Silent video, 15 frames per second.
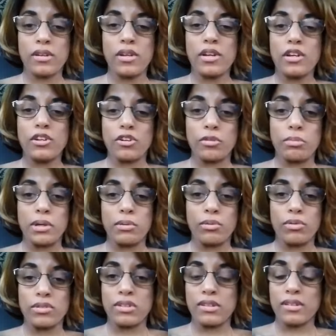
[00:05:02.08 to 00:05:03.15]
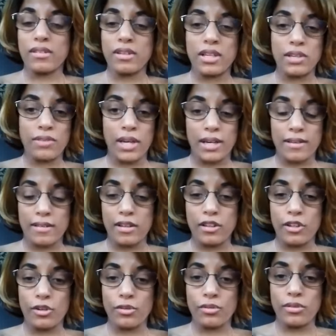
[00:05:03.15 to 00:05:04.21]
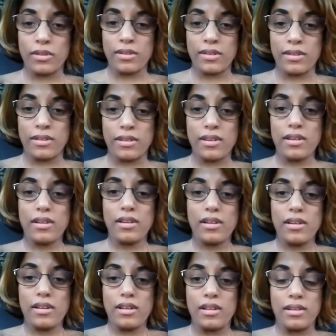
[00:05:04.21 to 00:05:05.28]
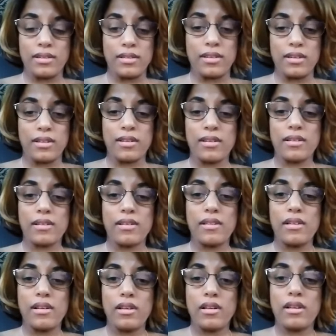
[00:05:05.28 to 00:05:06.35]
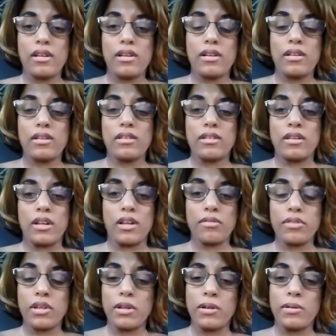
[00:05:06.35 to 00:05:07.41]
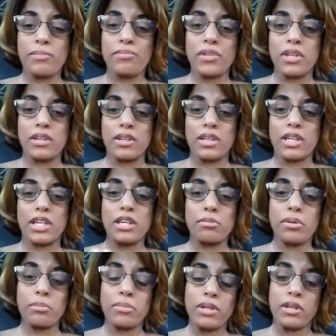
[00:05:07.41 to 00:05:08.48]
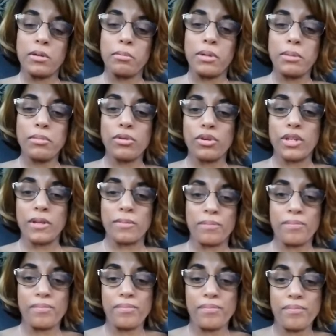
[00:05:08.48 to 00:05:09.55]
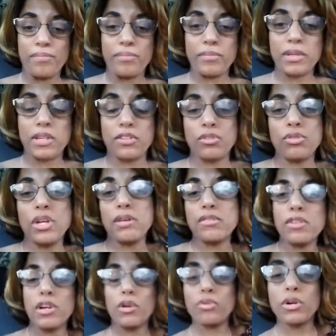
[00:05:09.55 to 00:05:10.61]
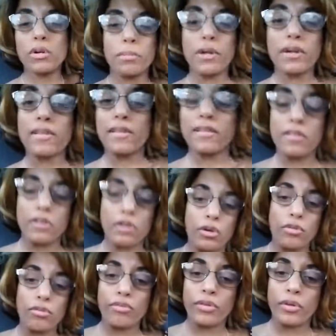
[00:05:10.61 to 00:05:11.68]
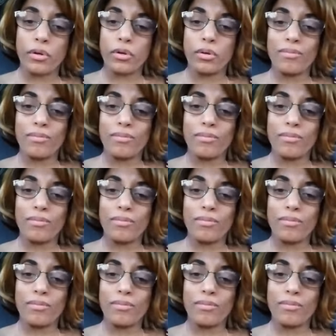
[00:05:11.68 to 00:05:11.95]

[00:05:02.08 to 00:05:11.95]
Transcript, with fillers: you know people would just leave X alone and, and just love him and keep him in their memory. Because you never know what a person's going through,